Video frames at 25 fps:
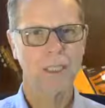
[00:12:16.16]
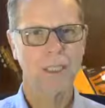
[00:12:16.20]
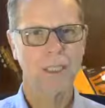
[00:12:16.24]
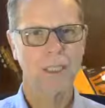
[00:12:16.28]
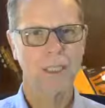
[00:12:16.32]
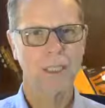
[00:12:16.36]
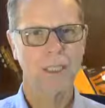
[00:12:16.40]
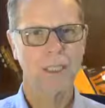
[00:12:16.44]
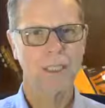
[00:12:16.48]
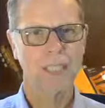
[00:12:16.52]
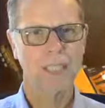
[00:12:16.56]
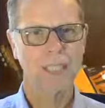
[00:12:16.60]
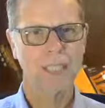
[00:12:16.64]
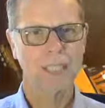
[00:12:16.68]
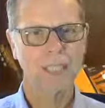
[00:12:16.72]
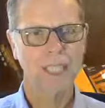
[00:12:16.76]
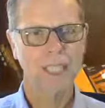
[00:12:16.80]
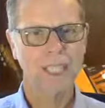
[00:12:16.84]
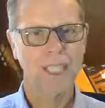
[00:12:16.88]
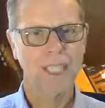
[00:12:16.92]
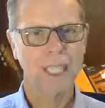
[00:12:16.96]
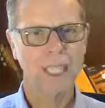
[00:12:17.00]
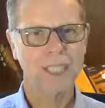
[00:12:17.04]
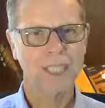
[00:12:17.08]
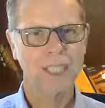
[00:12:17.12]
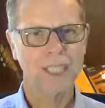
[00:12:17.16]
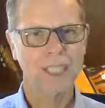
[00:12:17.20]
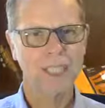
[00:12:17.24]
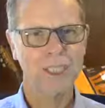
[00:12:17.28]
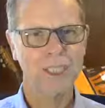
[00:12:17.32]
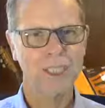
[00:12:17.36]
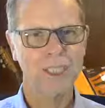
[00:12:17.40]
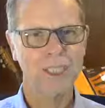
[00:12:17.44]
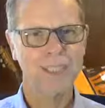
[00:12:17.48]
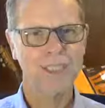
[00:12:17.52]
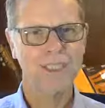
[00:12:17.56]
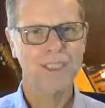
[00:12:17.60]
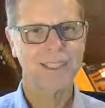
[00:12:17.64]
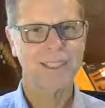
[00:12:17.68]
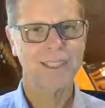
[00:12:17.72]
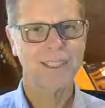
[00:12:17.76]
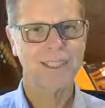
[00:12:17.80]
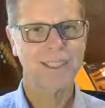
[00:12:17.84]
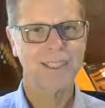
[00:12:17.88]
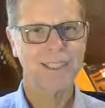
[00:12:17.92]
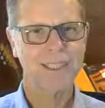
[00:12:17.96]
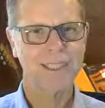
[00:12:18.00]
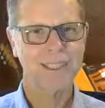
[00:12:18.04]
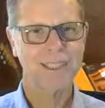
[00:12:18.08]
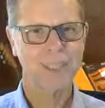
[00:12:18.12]
That connection
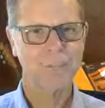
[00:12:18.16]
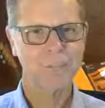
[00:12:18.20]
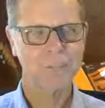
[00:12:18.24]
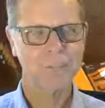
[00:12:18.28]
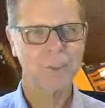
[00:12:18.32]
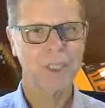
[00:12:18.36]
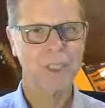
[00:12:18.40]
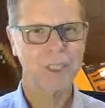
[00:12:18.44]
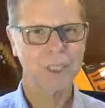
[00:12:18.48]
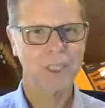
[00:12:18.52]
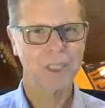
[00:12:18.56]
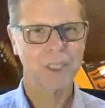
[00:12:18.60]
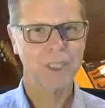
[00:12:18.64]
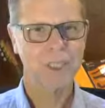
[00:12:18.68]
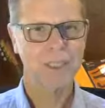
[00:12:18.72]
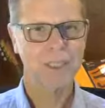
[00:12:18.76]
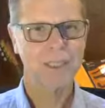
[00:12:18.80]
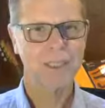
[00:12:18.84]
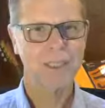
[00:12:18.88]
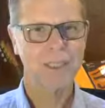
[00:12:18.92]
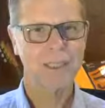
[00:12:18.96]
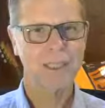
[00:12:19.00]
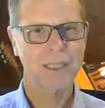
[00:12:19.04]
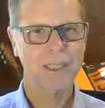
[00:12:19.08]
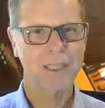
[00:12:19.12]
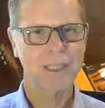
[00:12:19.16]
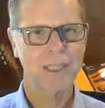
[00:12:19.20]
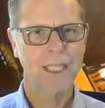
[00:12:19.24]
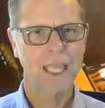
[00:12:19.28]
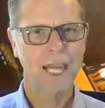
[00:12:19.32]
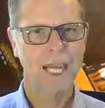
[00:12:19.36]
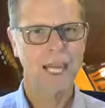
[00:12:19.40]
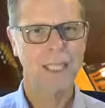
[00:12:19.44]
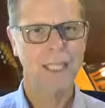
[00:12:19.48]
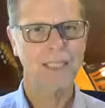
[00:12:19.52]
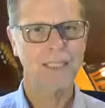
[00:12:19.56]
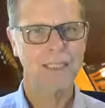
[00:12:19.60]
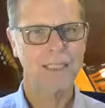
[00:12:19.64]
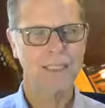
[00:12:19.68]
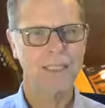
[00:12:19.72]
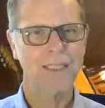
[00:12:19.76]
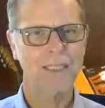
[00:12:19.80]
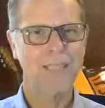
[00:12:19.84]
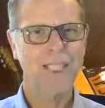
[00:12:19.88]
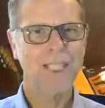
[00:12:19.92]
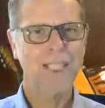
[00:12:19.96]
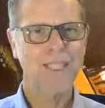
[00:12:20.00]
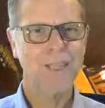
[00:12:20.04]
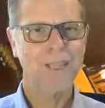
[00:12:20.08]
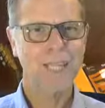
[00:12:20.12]
is pressure, hardness.
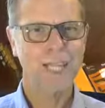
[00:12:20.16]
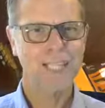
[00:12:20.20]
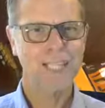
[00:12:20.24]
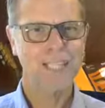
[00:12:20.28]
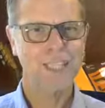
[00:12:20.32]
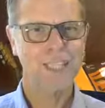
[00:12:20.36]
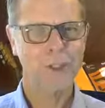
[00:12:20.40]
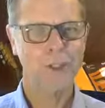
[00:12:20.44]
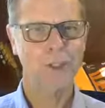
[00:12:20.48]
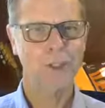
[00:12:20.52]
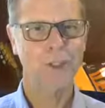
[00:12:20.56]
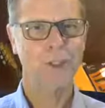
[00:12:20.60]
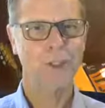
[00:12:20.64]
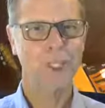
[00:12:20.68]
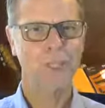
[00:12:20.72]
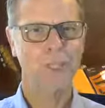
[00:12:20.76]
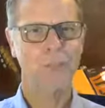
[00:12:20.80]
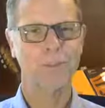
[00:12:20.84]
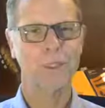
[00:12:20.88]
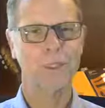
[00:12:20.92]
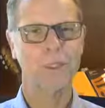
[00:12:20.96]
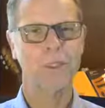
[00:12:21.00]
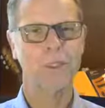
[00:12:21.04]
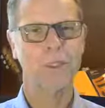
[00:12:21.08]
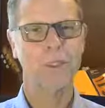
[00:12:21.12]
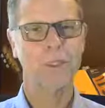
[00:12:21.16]
That's earth element.